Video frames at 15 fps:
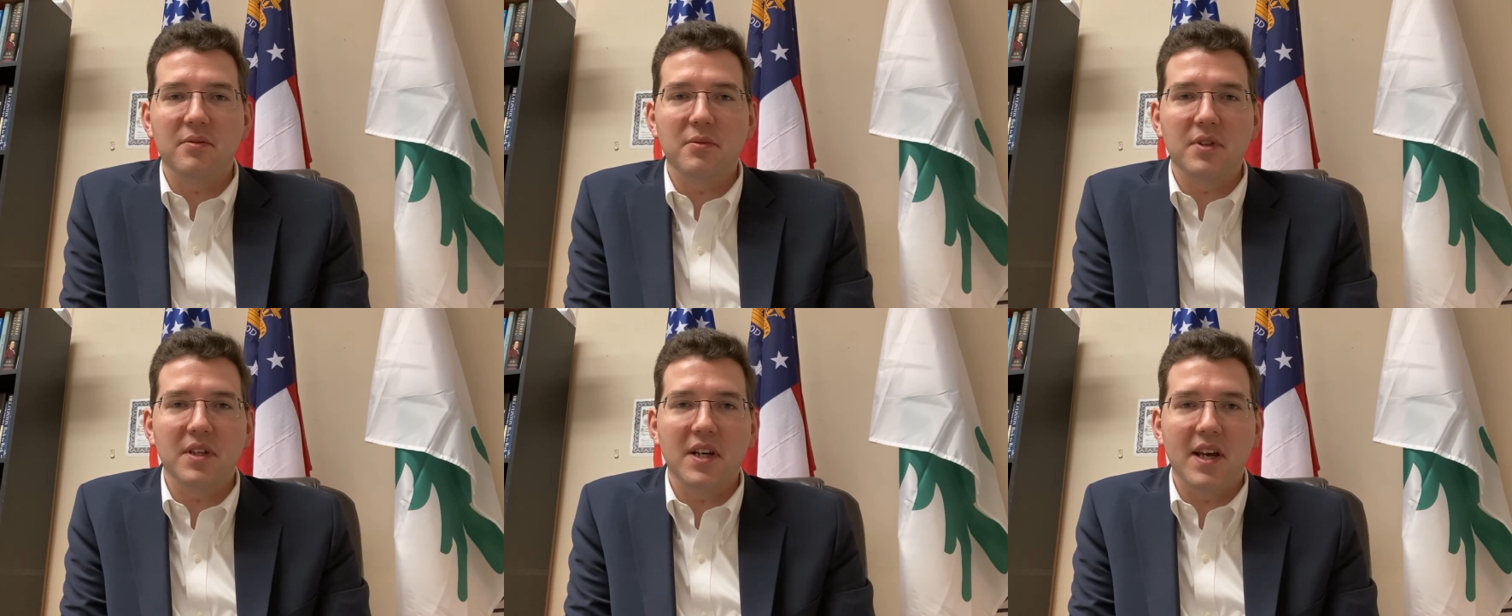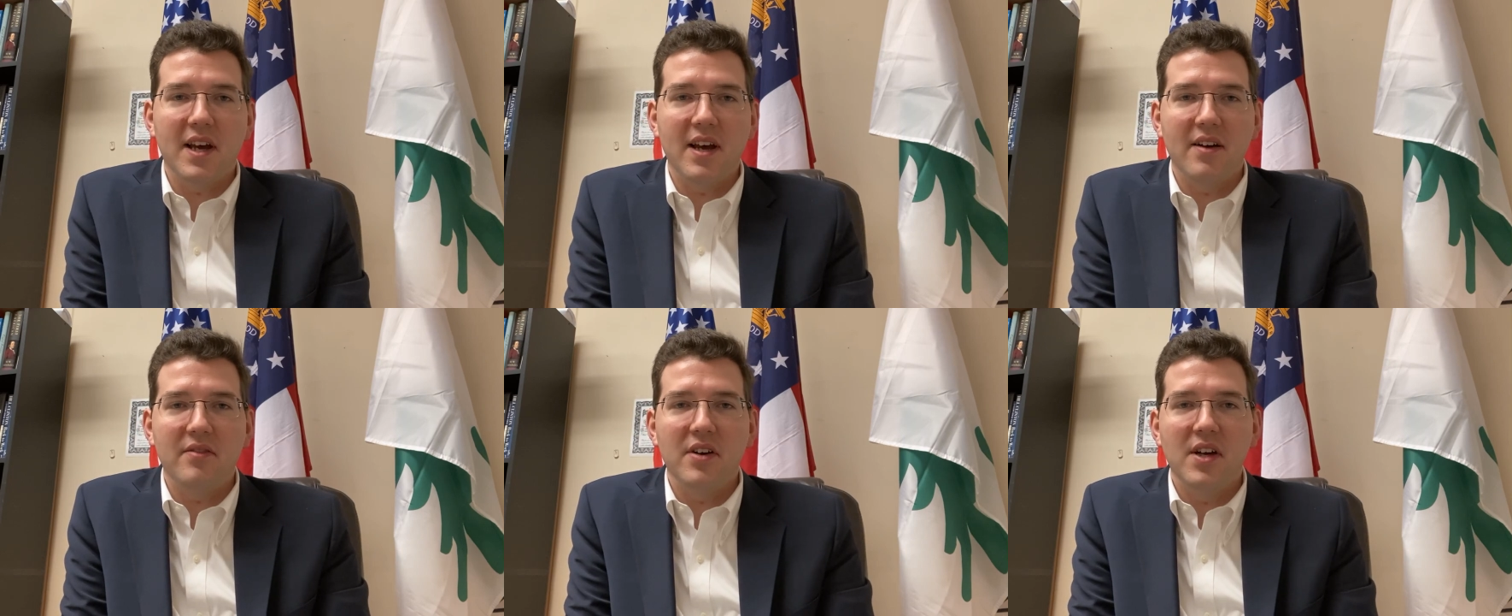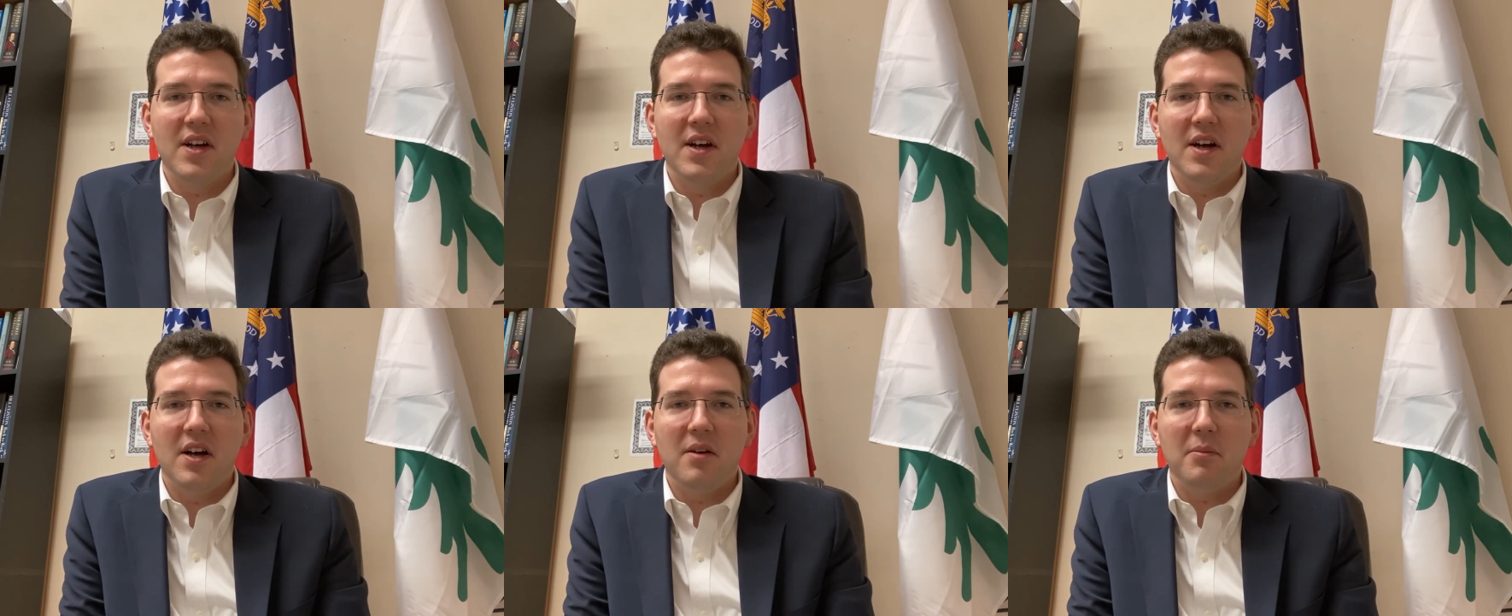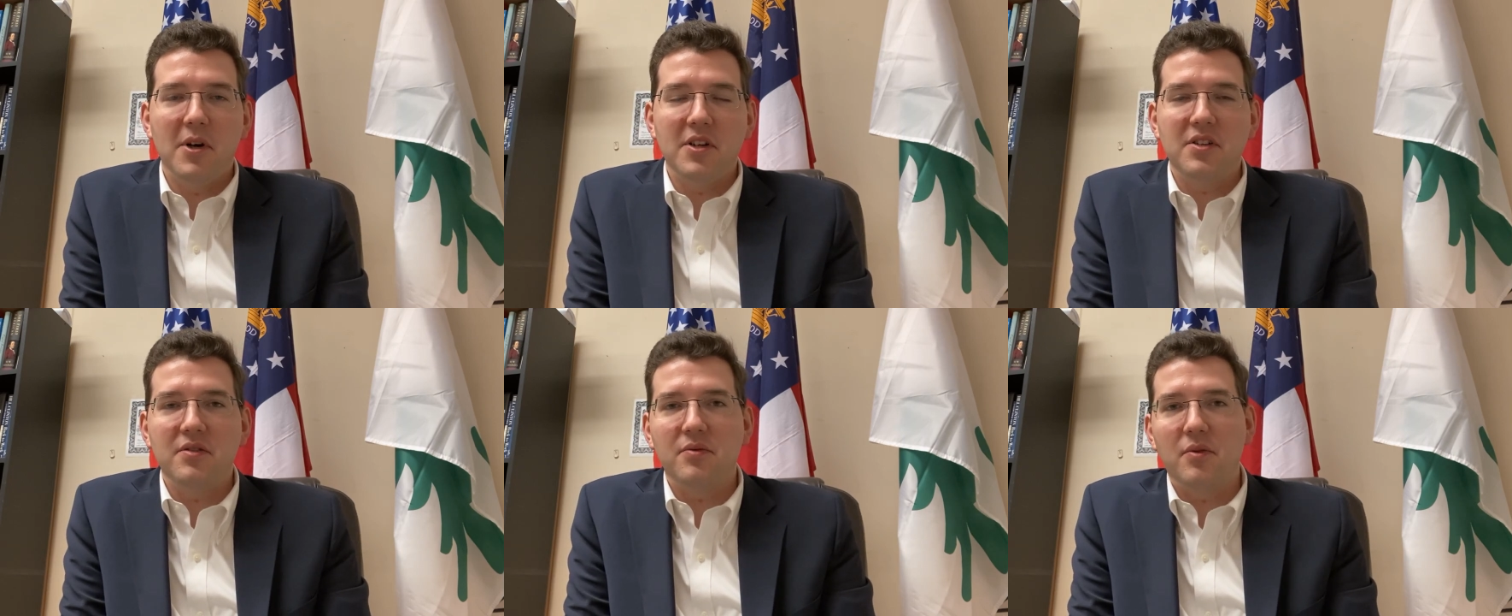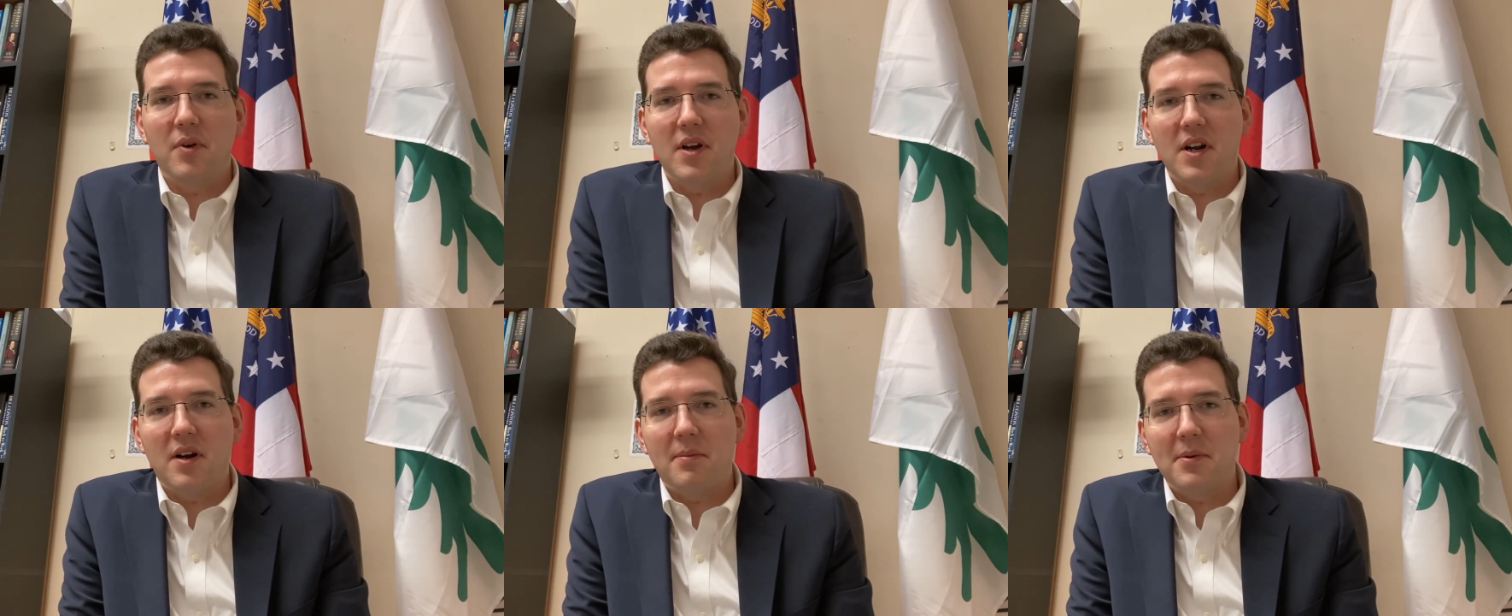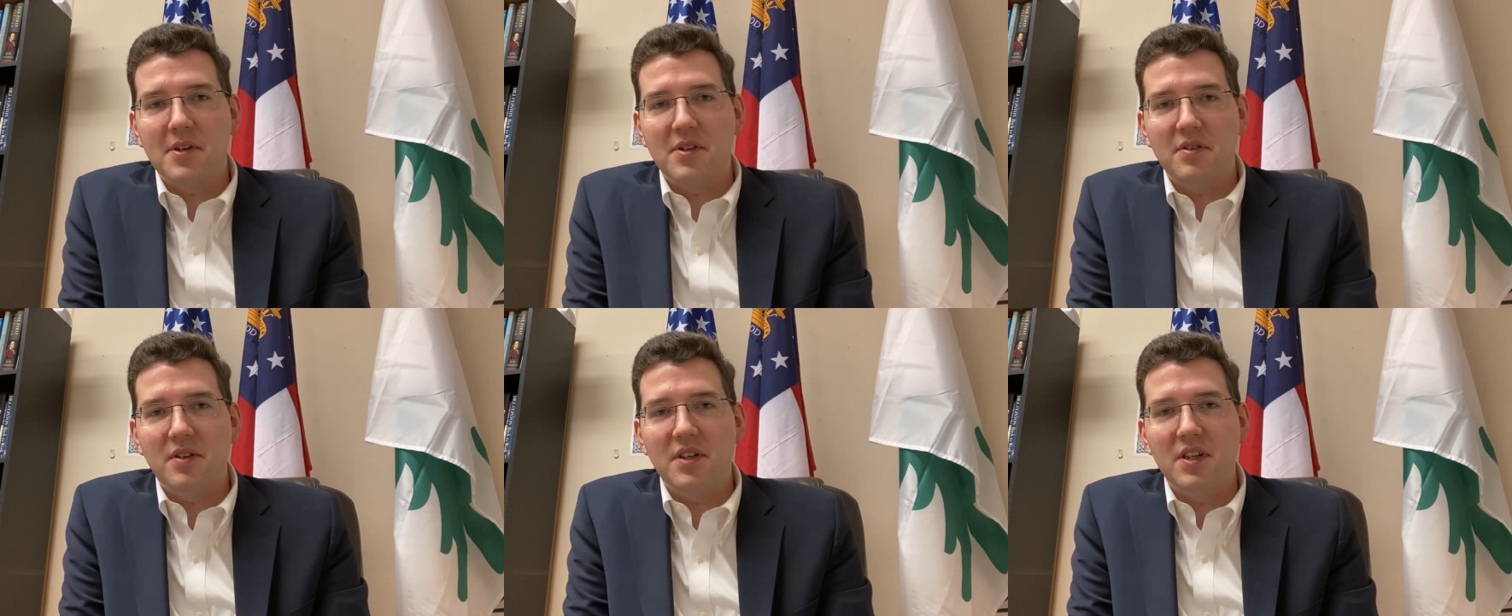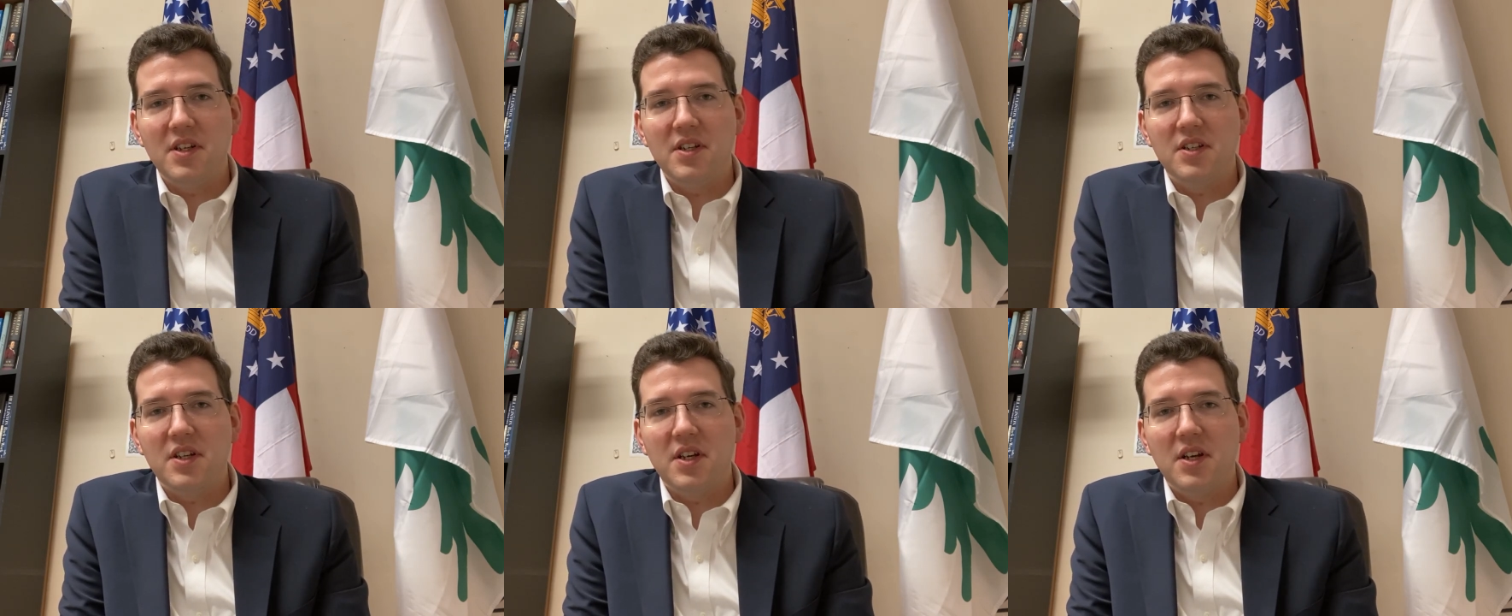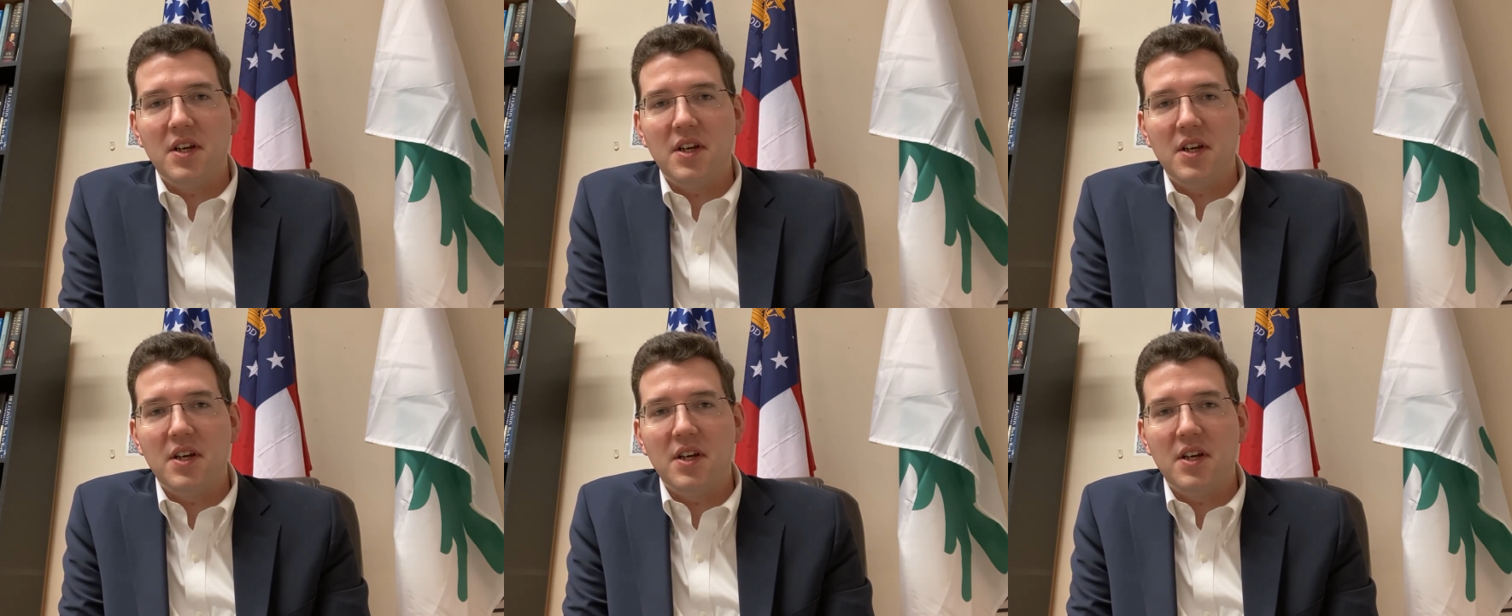and we're going to have a bunch of great opportunities